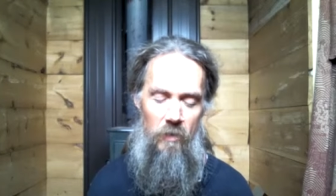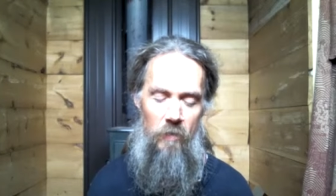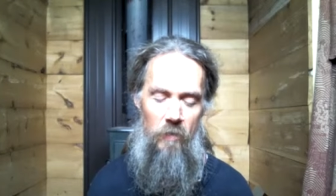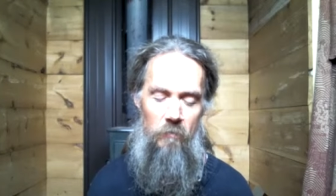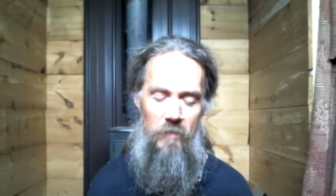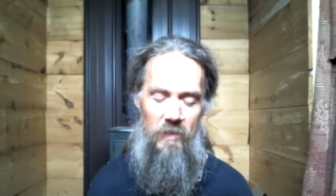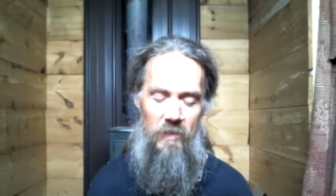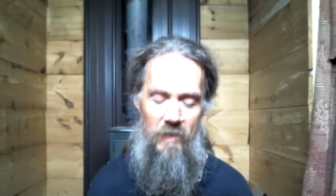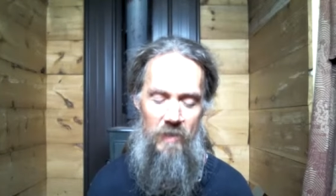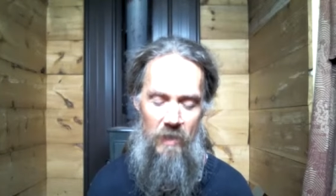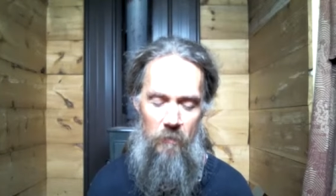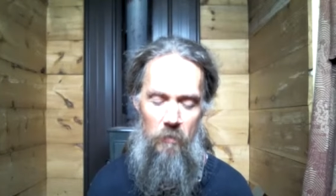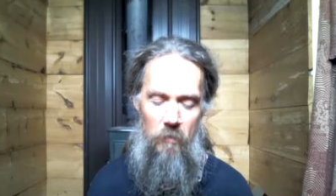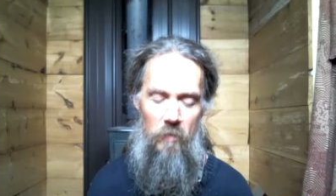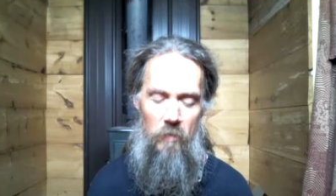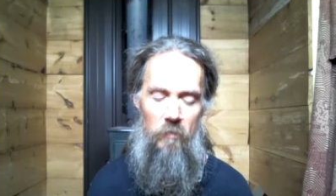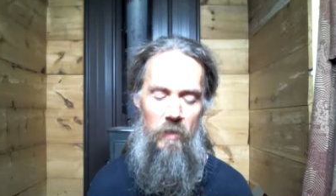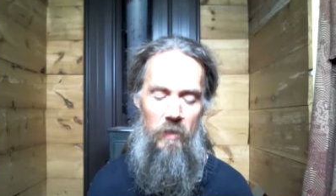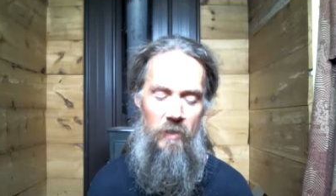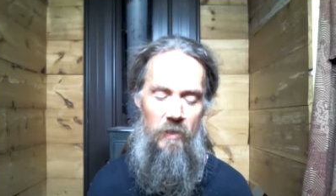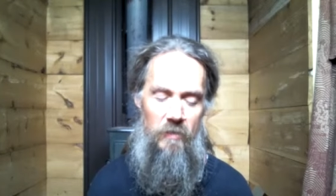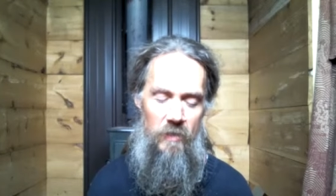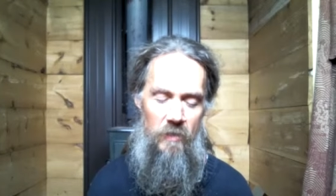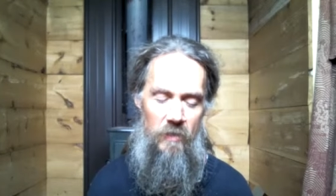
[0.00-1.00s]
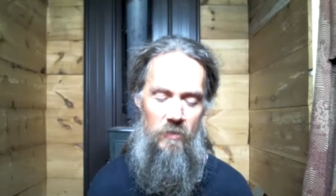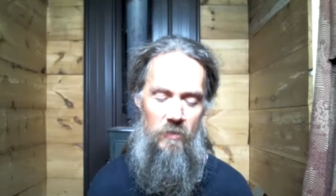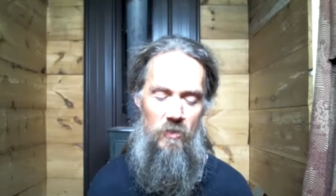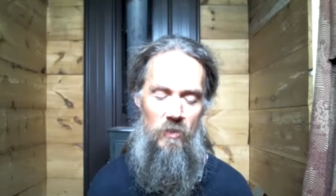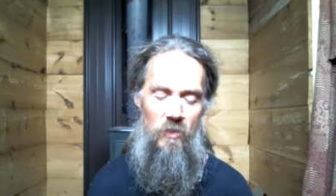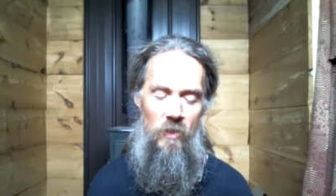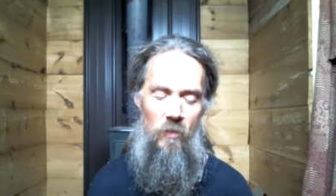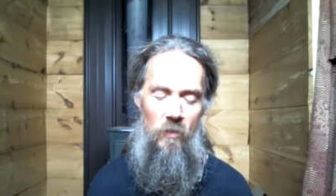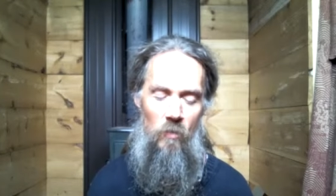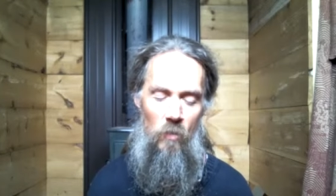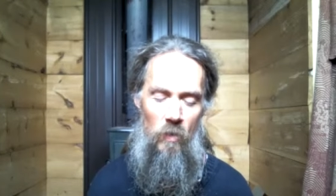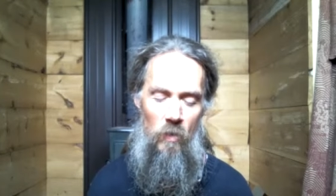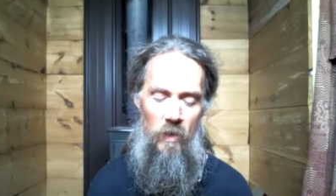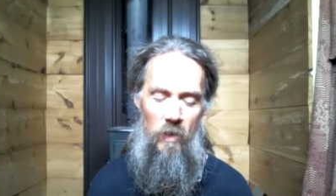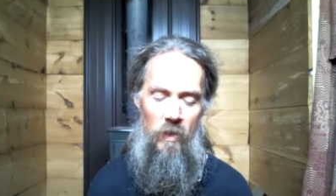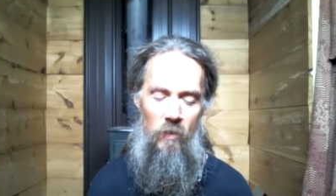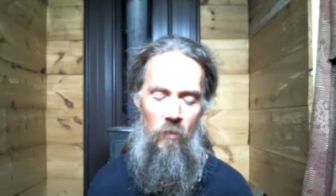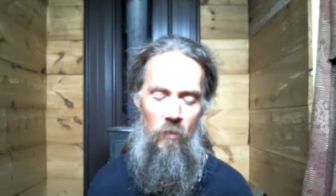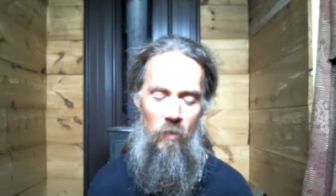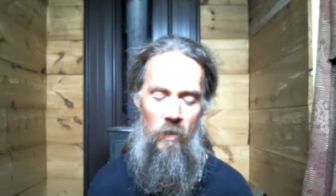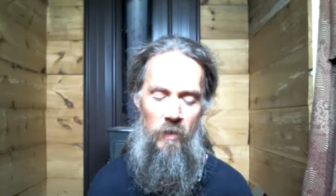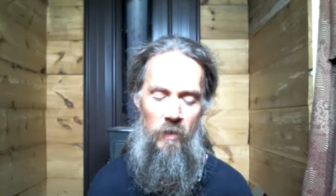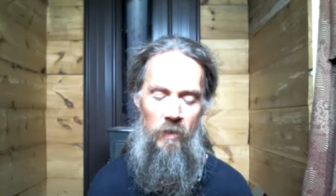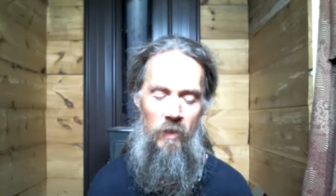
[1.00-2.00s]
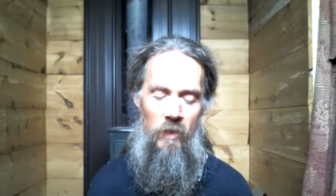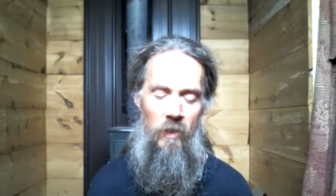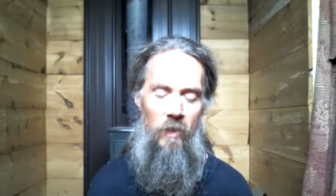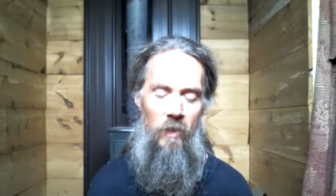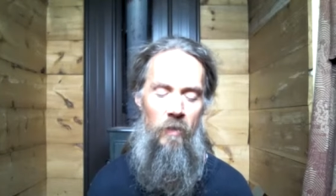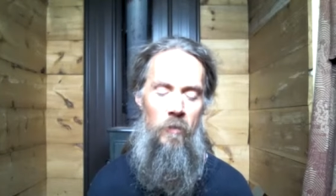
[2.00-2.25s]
I'm keeping my attention on what I want.